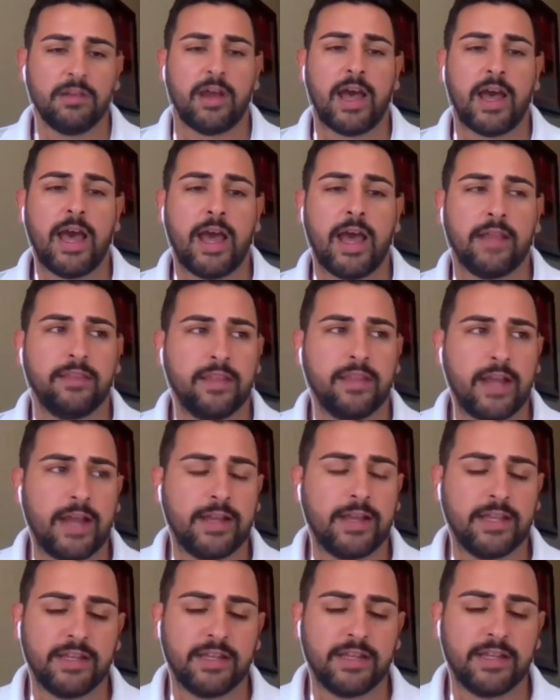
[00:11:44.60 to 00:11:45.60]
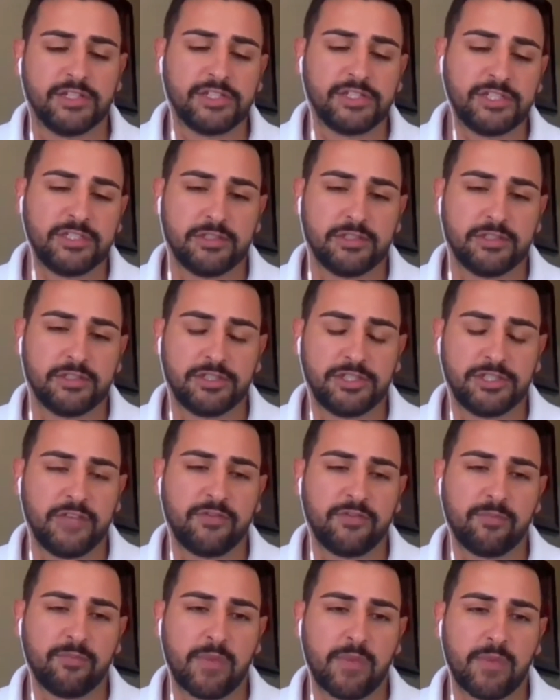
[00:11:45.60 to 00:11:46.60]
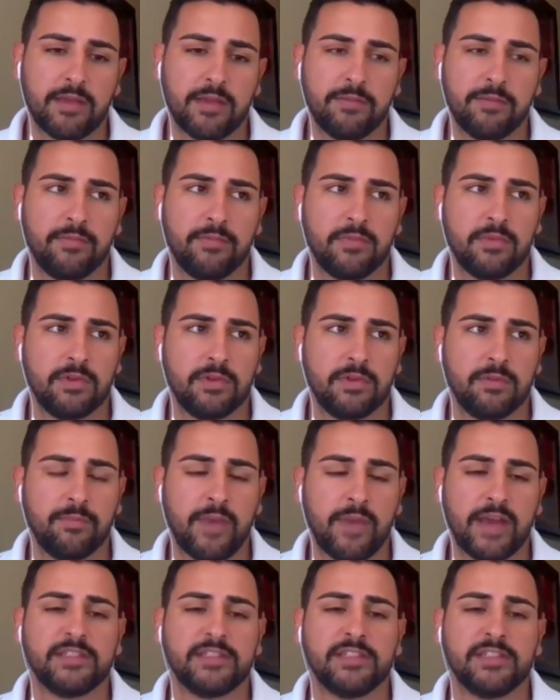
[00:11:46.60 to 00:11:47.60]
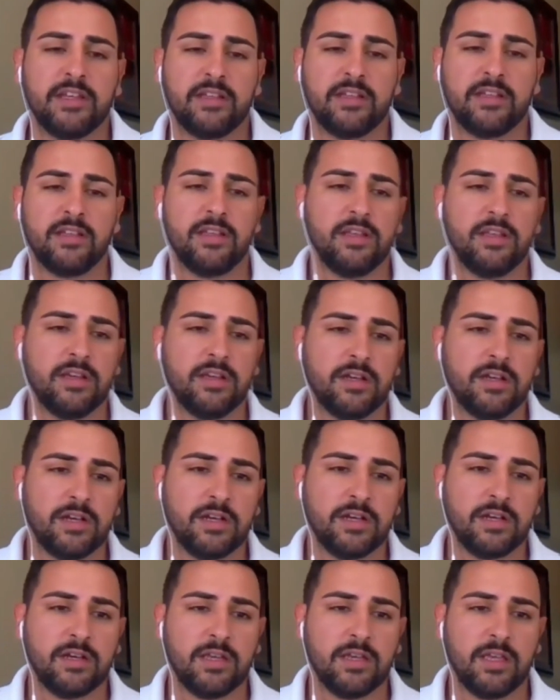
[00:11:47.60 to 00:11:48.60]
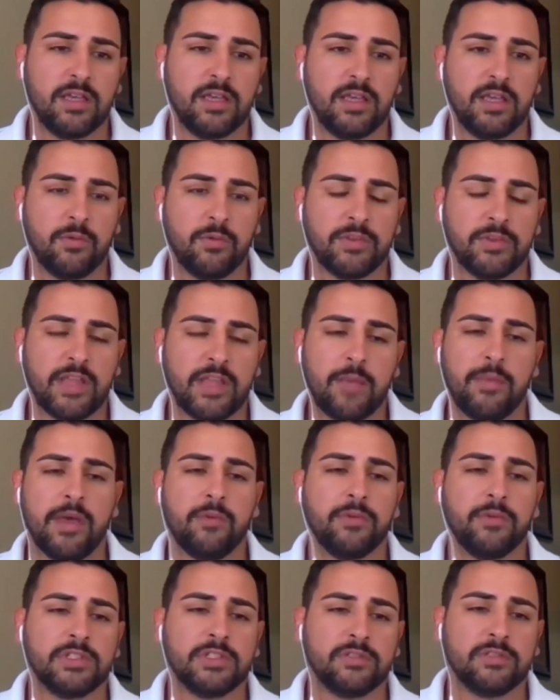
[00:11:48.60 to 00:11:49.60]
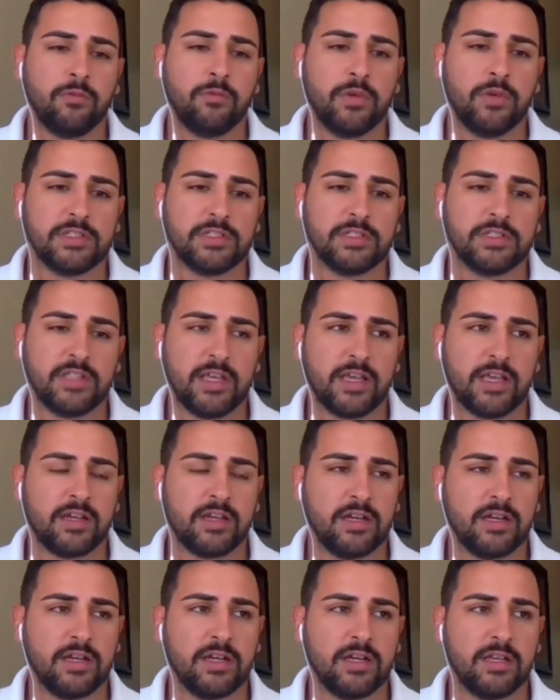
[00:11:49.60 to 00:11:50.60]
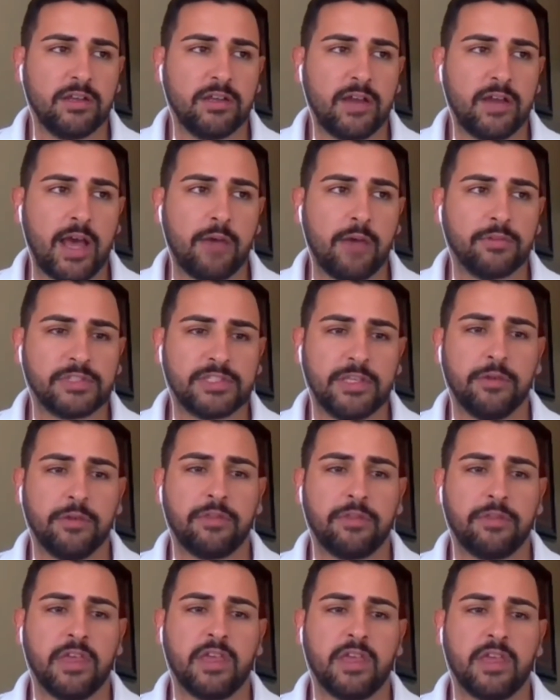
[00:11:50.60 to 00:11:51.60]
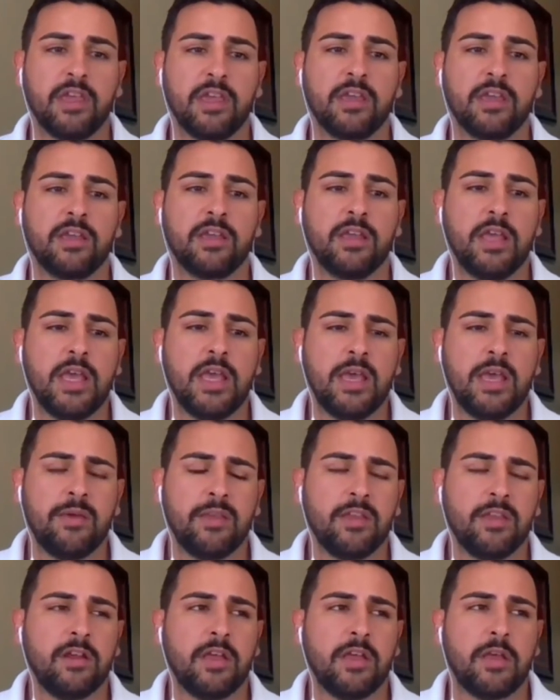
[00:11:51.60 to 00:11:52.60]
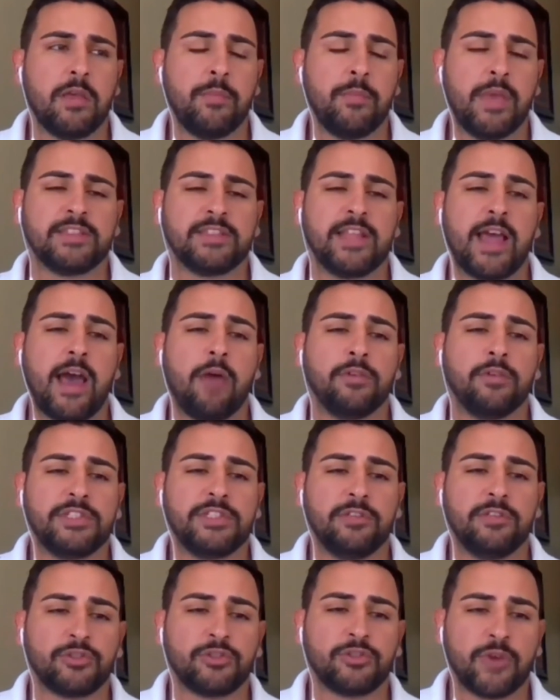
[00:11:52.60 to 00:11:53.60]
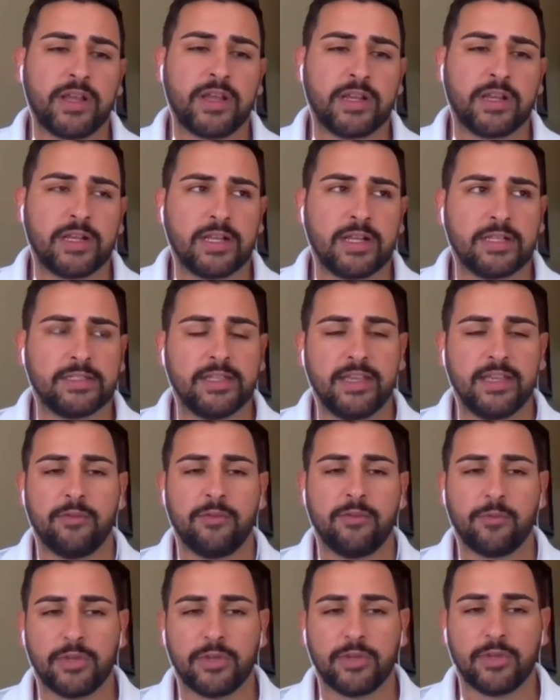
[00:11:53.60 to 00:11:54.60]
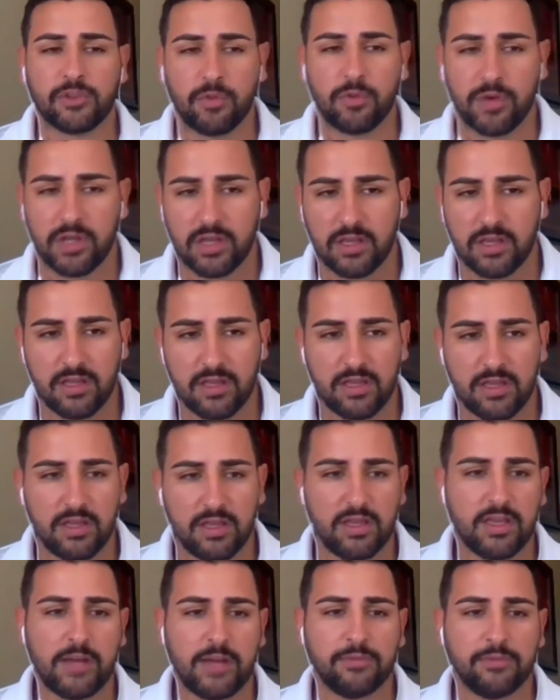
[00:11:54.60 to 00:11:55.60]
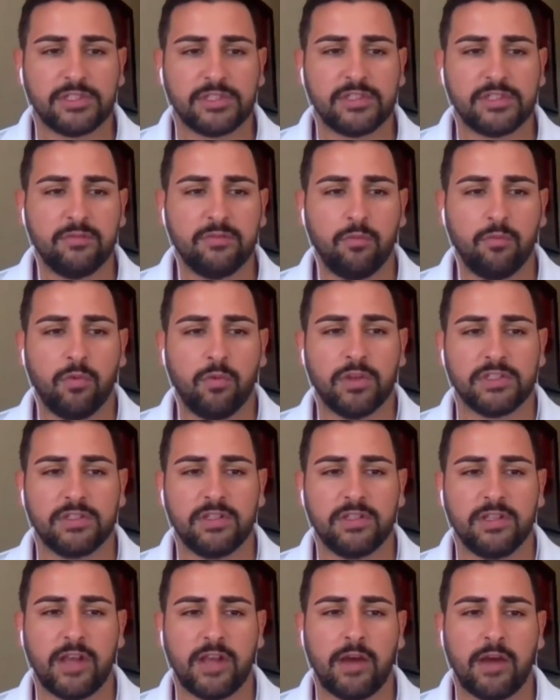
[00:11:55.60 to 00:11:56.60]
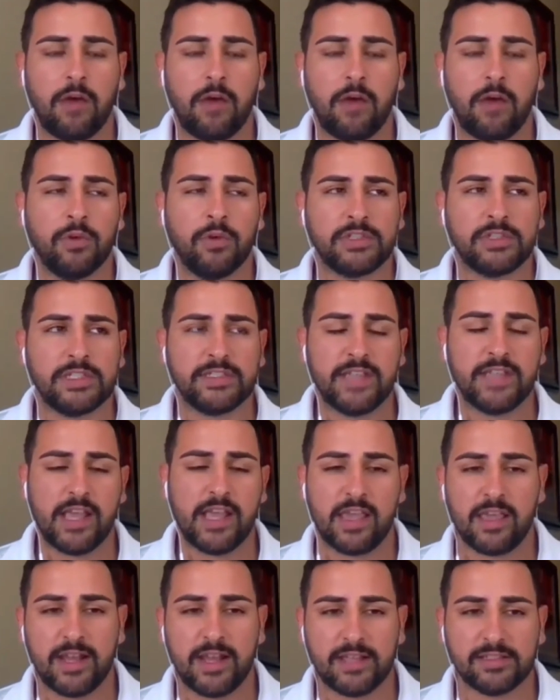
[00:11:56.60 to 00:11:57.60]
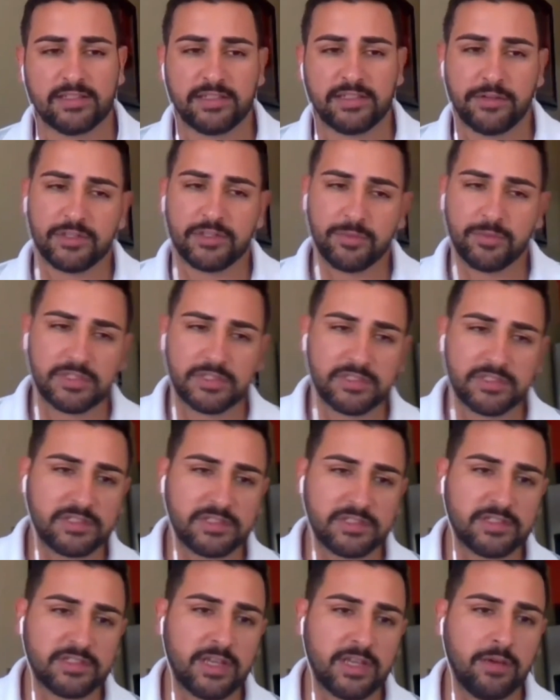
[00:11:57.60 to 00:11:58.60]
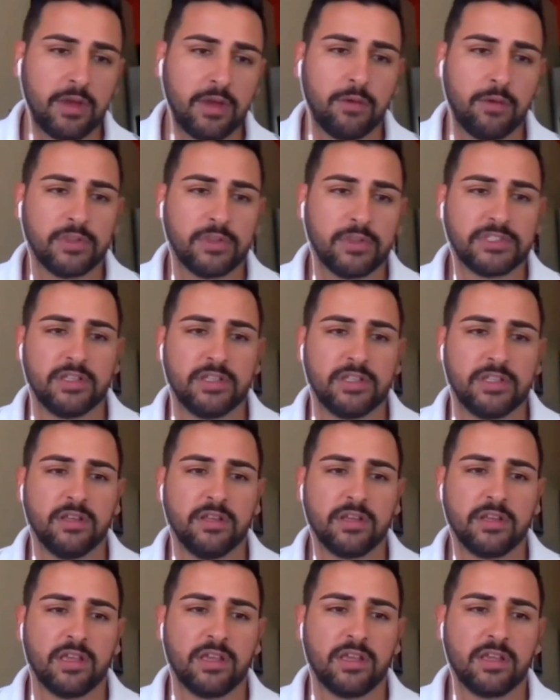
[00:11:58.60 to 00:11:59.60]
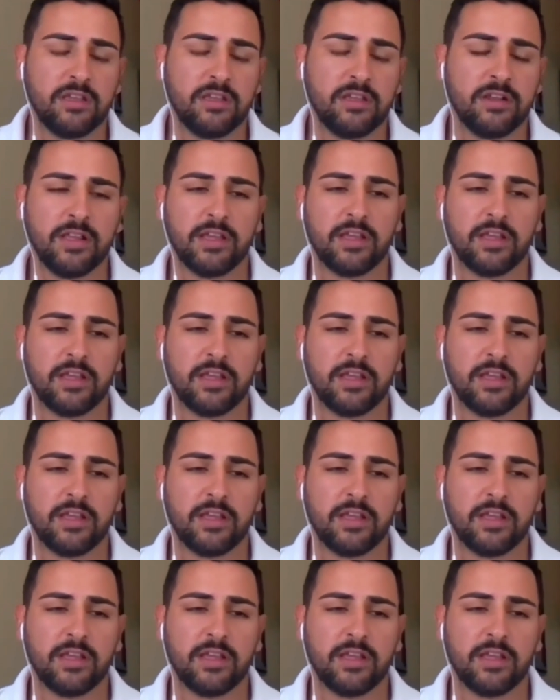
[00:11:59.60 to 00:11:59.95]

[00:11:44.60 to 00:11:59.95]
I needed to shift my mindset, and what that meant was like, I was still thinking, basically I was still trying to get rich quick, and I wasn't taking it as a serious business. I wasn't looking,